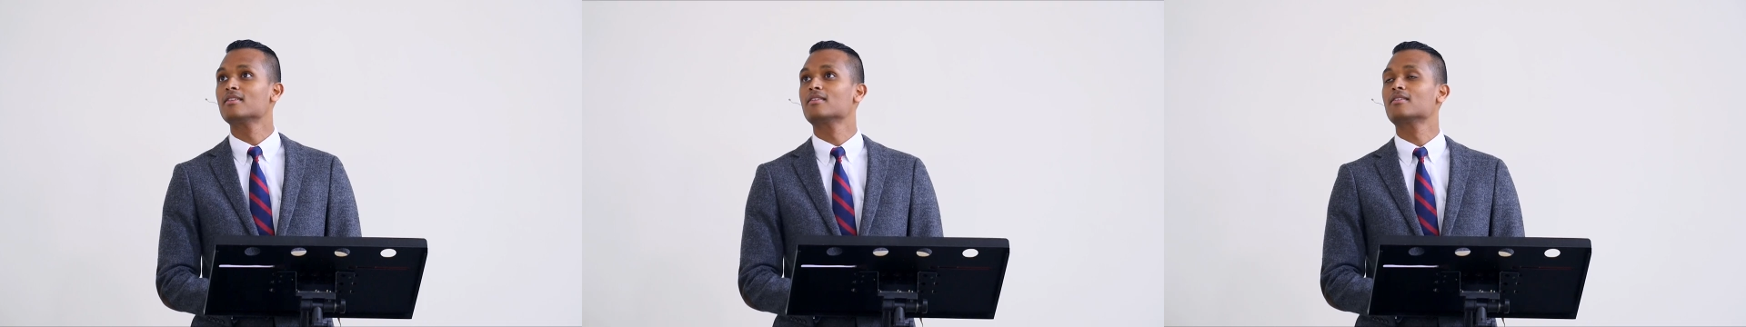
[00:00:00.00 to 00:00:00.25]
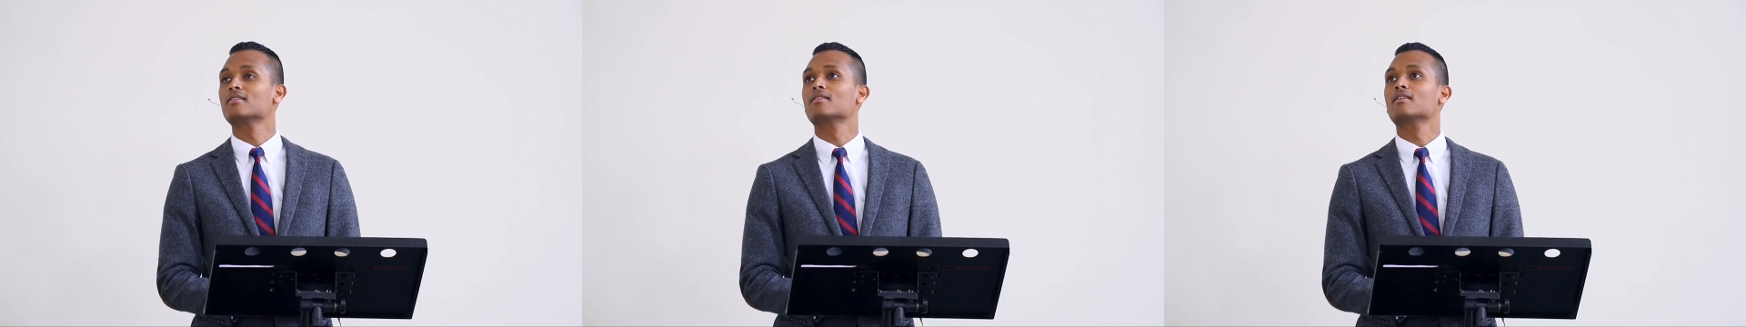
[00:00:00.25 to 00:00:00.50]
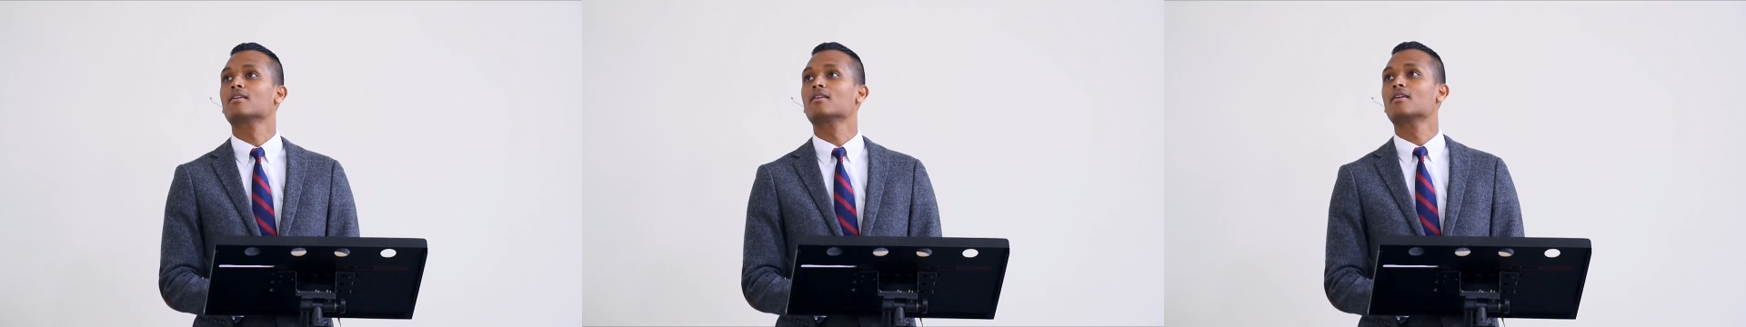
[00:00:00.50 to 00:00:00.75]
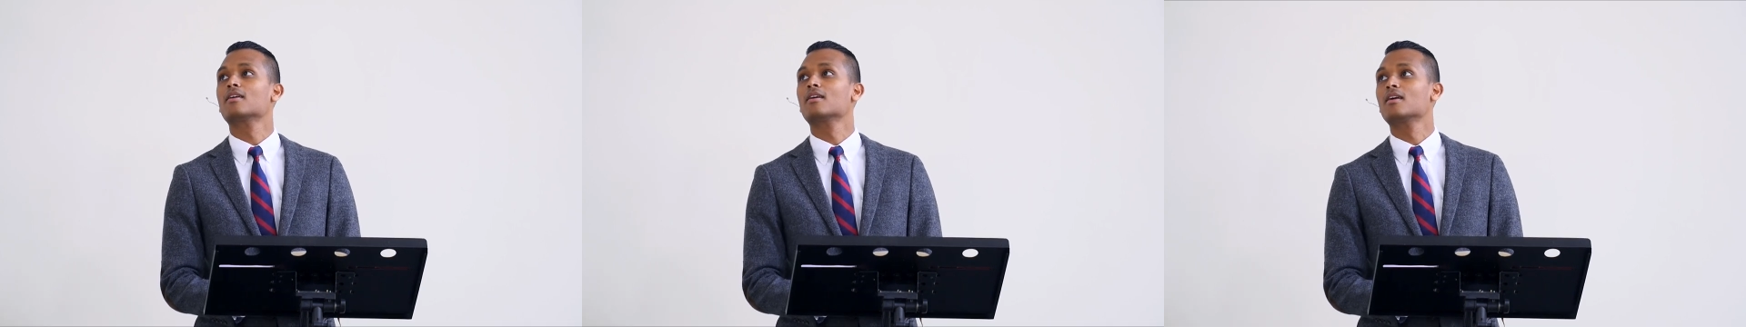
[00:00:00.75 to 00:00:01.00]

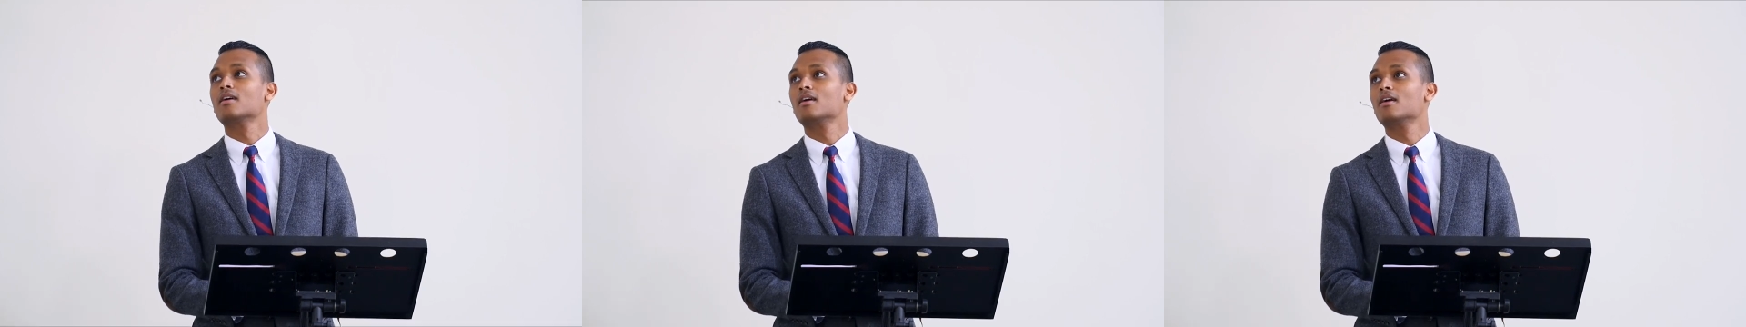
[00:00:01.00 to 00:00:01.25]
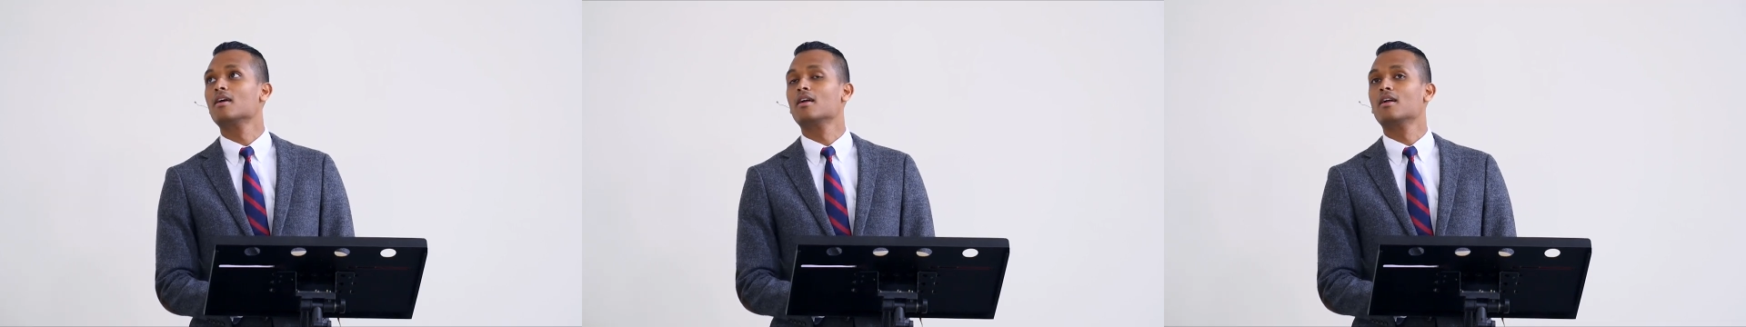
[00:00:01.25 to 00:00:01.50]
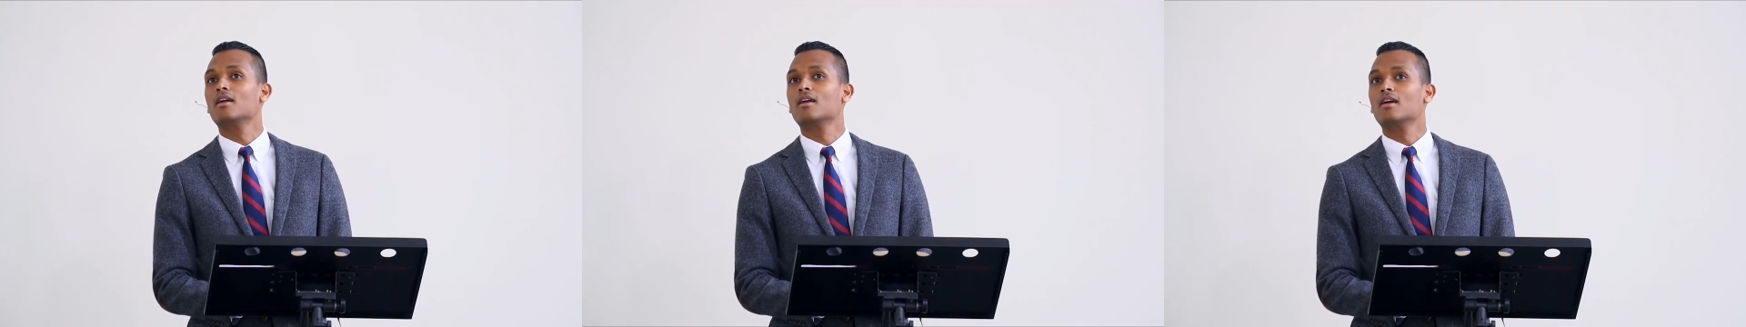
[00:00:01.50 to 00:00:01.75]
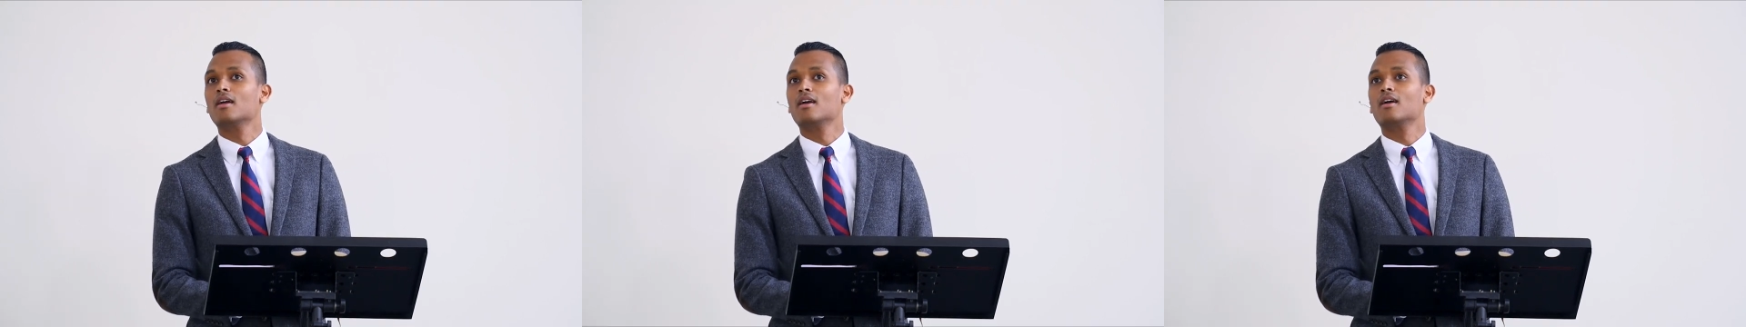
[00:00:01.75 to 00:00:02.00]

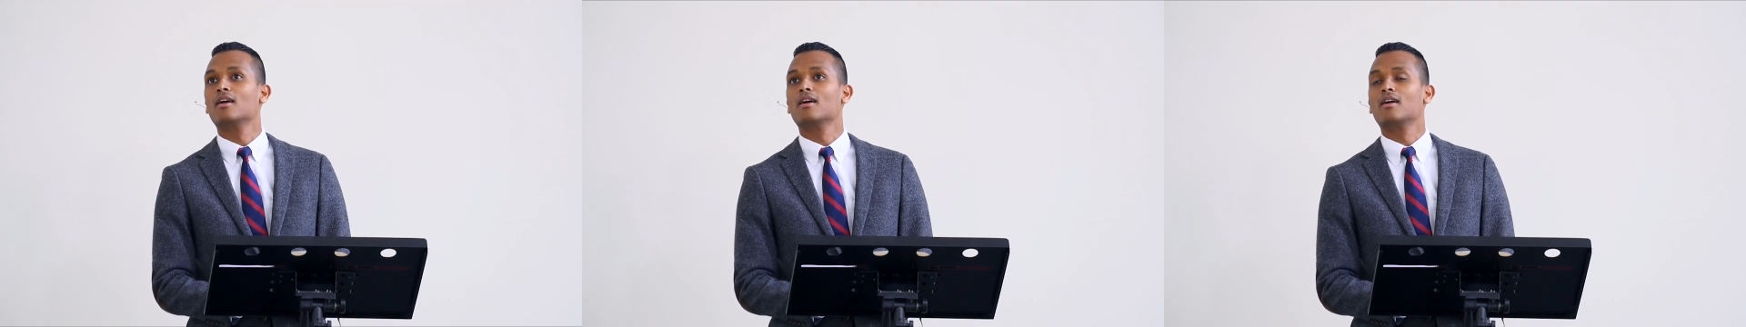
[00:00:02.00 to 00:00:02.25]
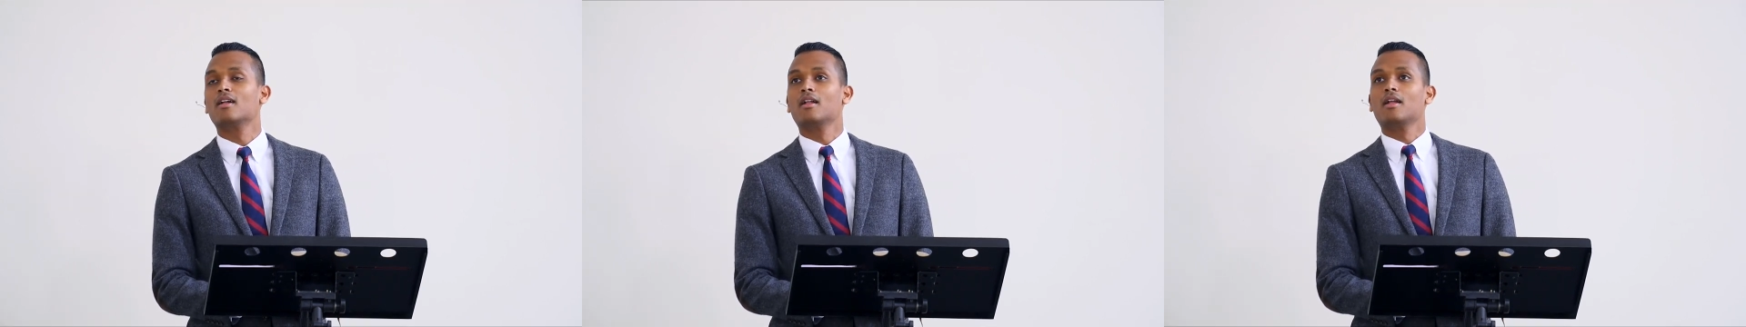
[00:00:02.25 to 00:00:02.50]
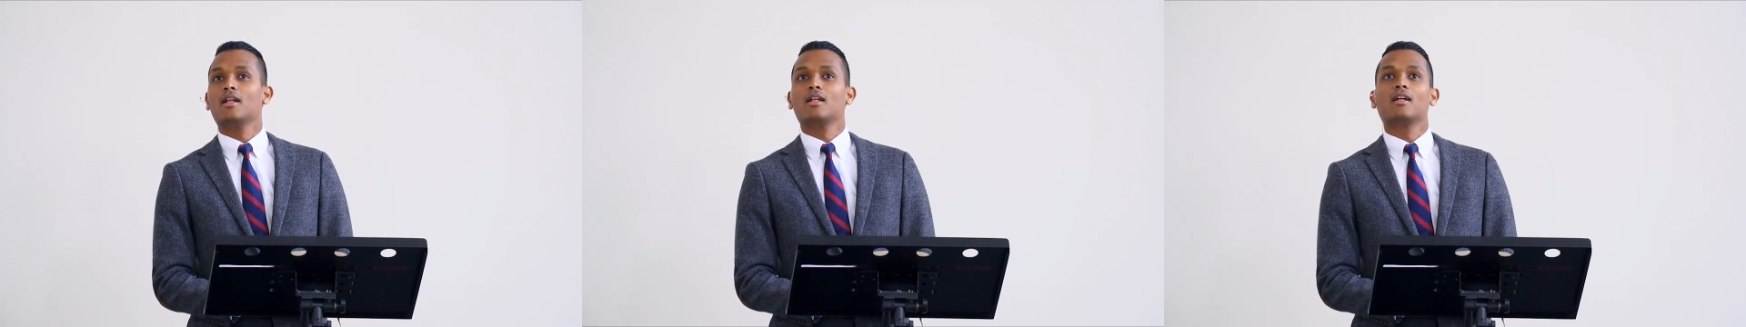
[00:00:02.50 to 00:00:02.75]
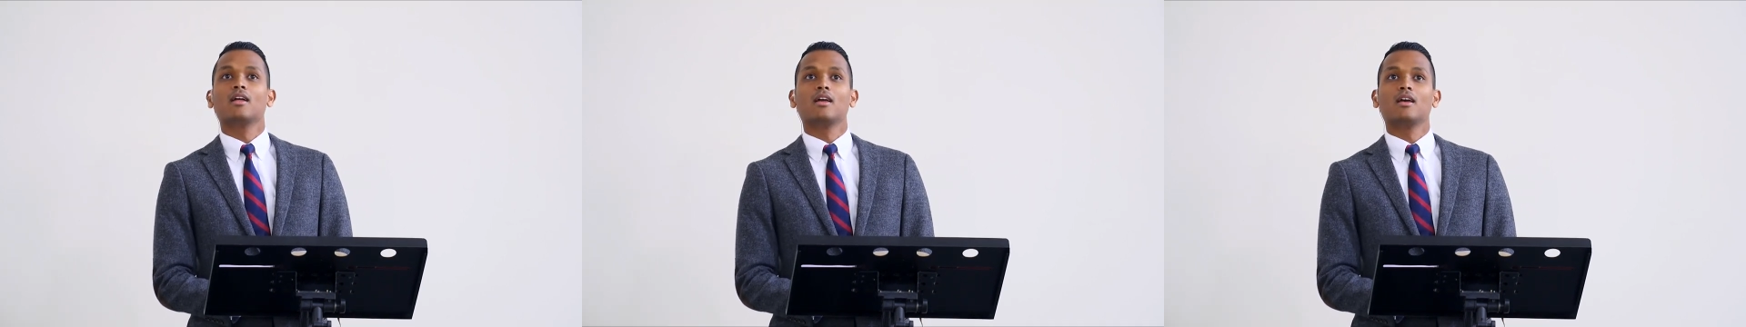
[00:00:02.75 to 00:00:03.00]

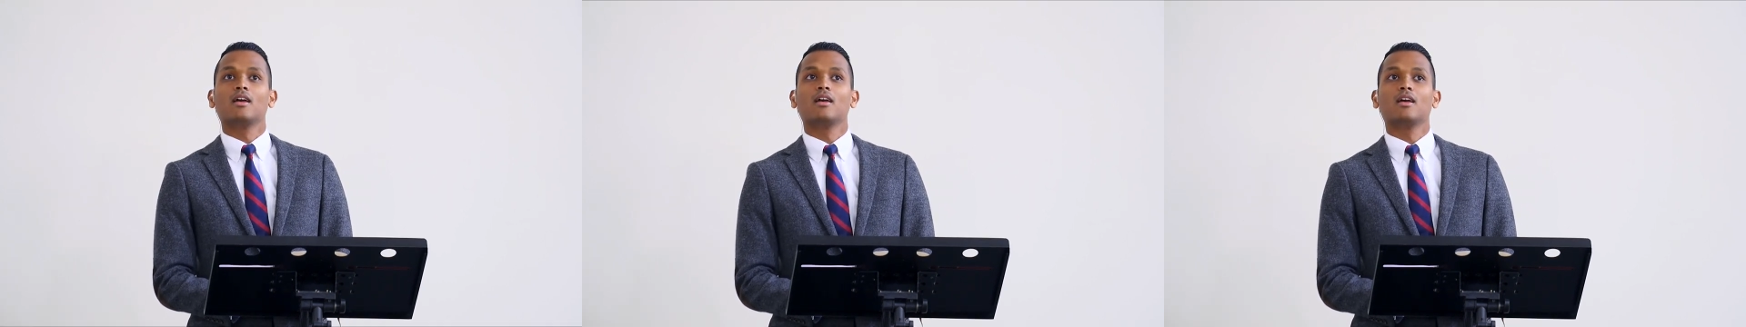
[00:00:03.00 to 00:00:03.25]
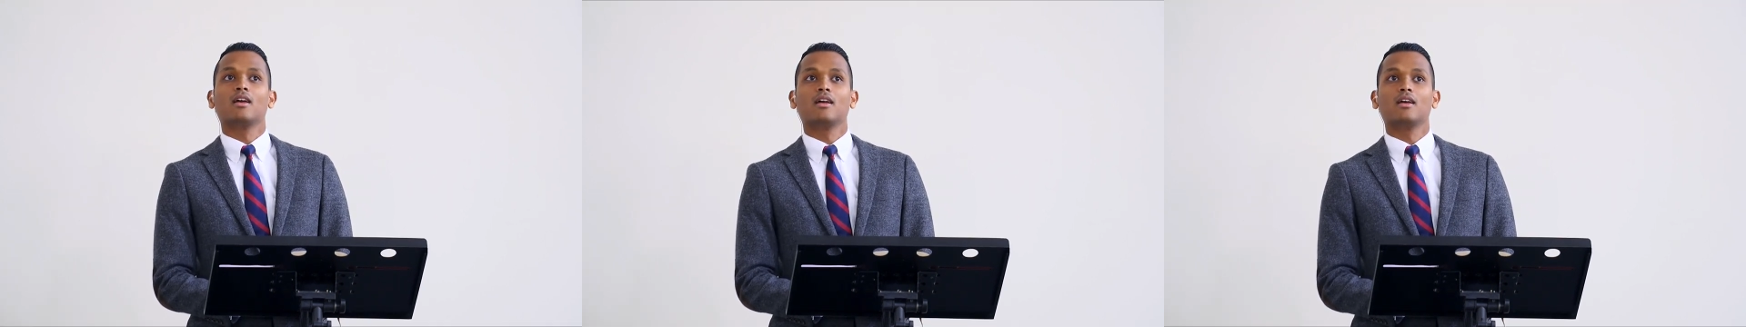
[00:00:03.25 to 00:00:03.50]
(silence)